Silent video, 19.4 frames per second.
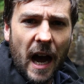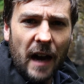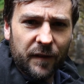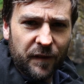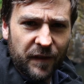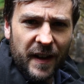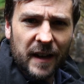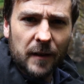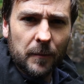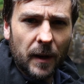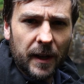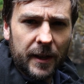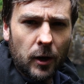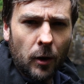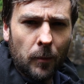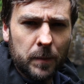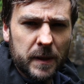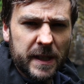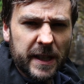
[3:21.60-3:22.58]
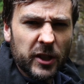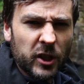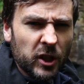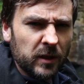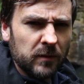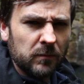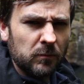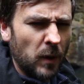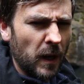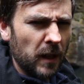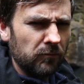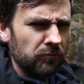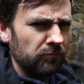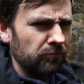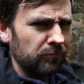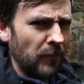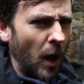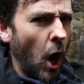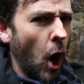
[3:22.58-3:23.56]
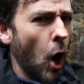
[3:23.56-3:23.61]
I found my composition. Well,
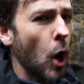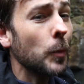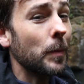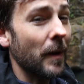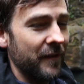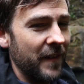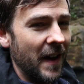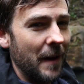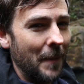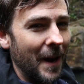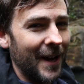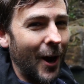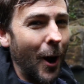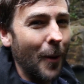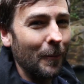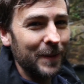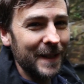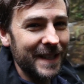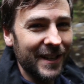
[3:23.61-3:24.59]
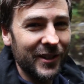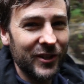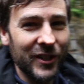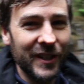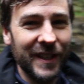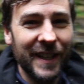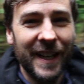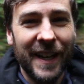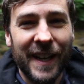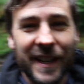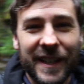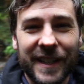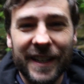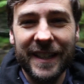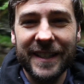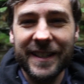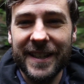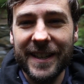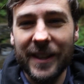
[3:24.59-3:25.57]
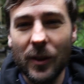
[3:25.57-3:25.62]
I hope I found my composition. You
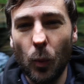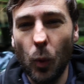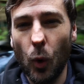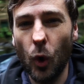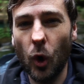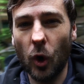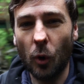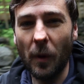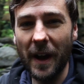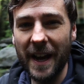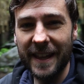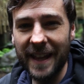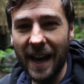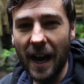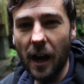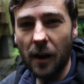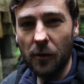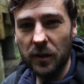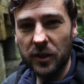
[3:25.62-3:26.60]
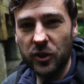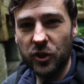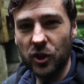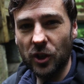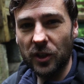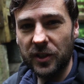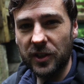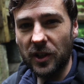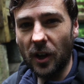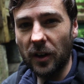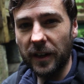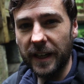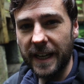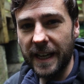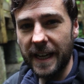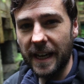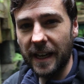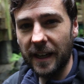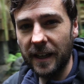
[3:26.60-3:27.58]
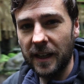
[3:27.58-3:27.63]
can see the walkway that I was just on
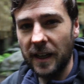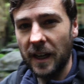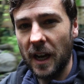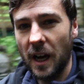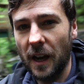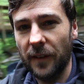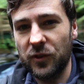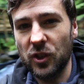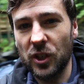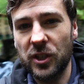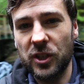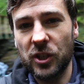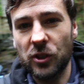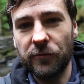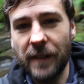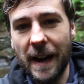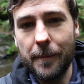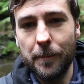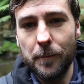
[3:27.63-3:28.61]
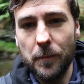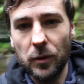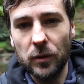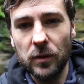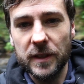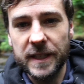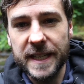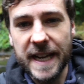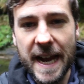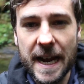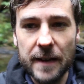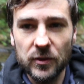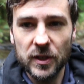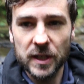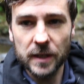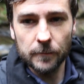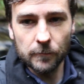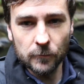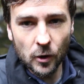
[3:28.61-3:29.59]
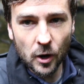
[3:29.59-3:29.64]
here. I've just scrambled down
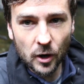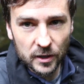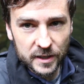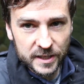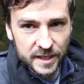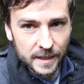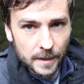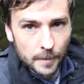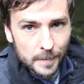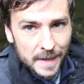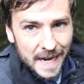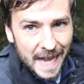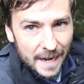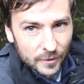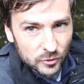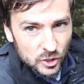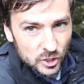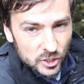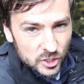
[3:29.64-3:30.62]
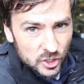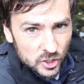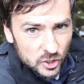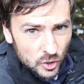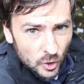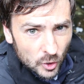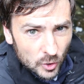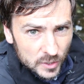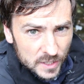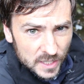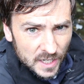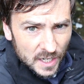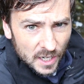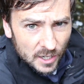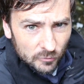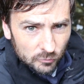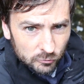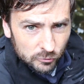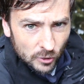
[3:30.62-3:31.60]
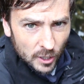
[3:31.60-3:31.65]
some rocks and I'm now just stood
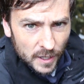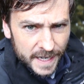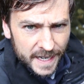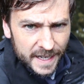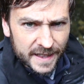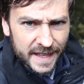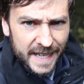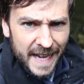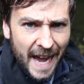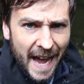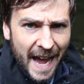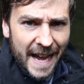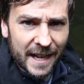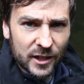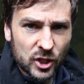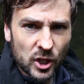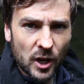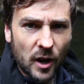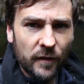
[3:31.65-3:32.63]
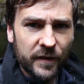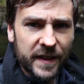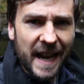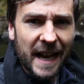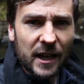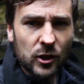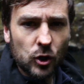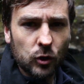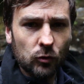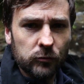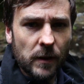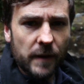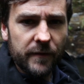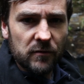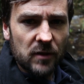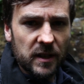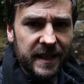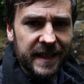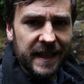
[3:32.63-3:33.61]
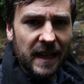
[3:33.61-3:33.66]
right at the edge of the actual
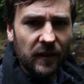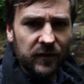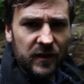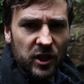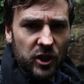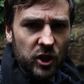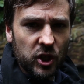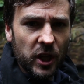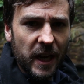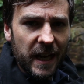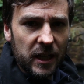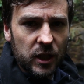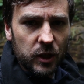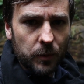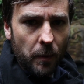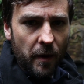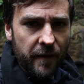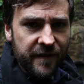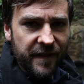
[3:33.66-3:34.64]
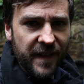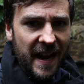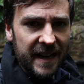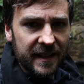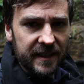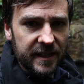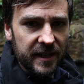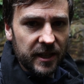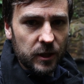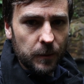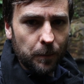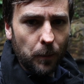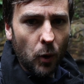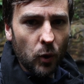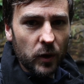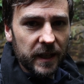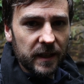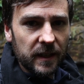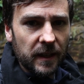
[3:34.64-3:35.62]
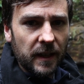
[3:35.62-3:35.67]
river itself to change my vantage
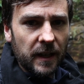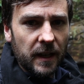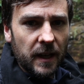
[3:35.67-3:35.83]
point